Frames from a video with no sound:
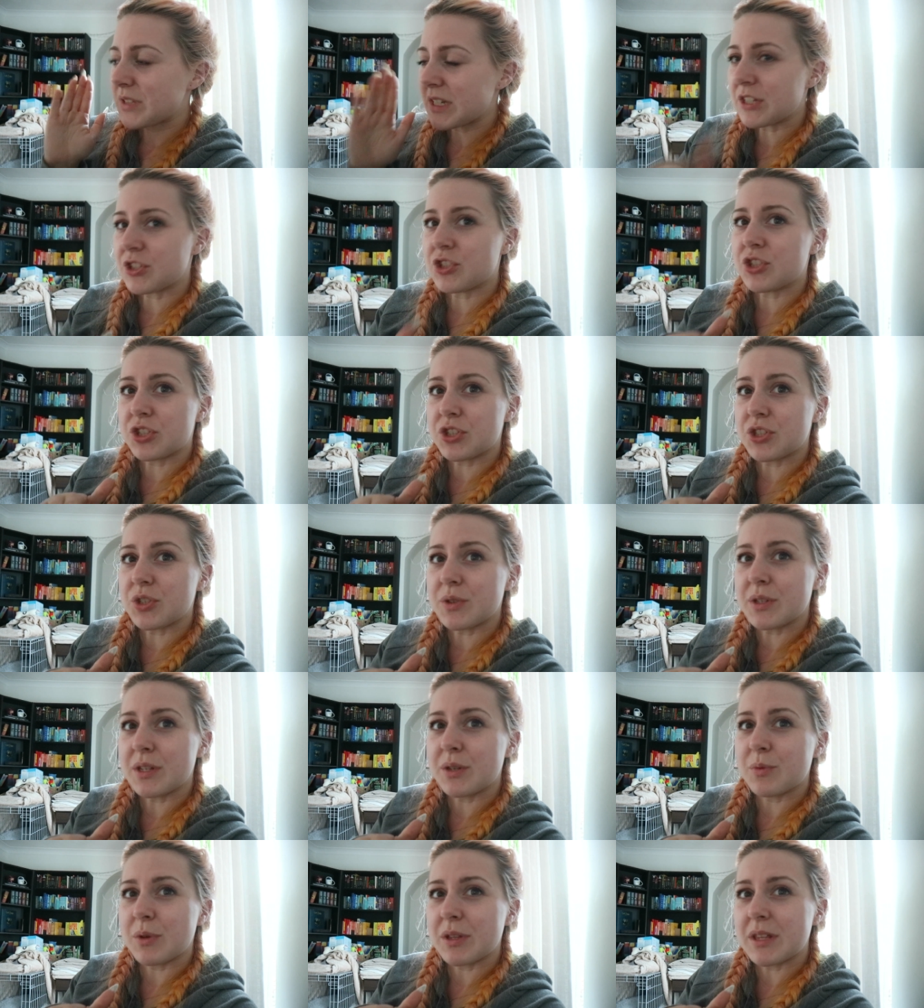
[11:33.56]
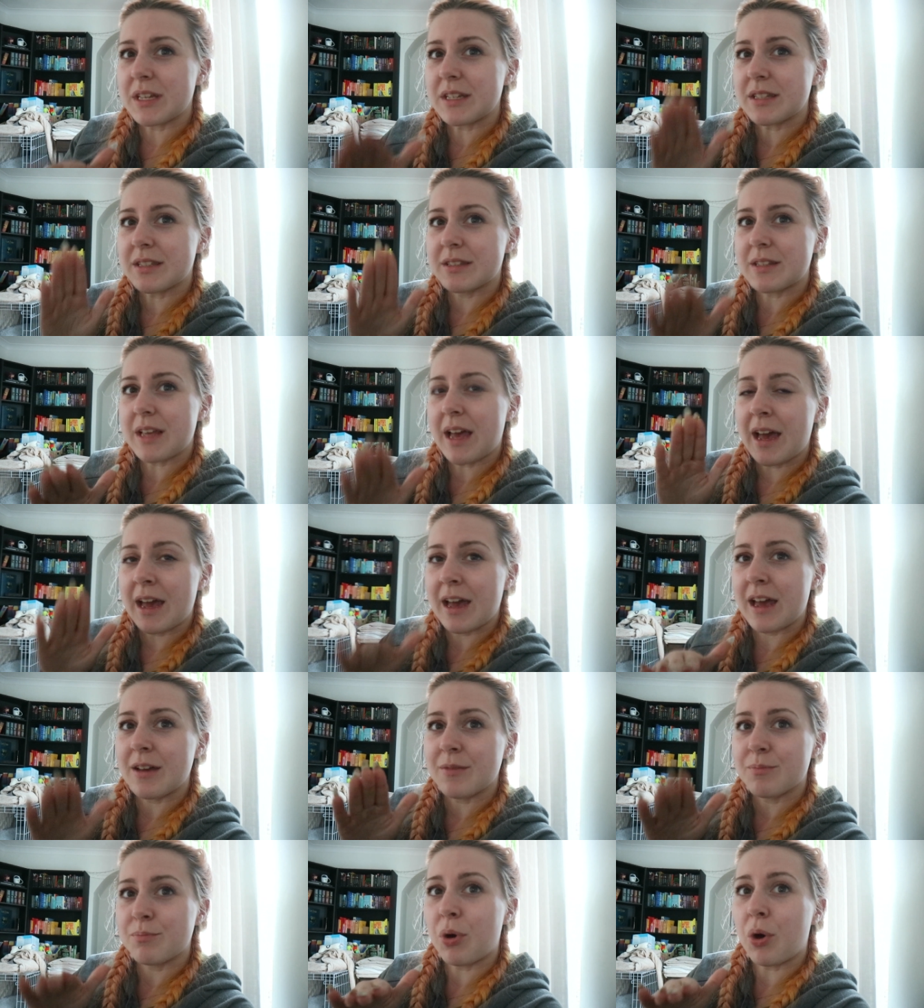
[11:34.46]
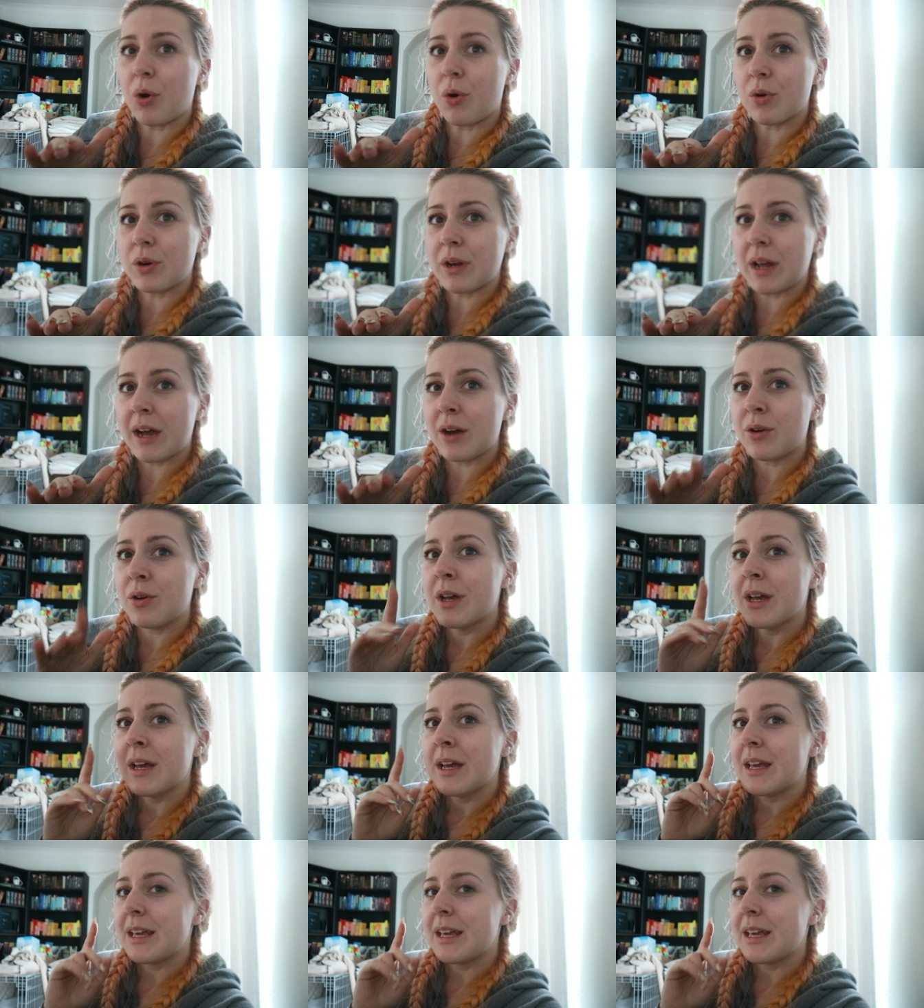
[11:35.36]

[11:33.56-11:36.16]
he's just doing it with his paw now.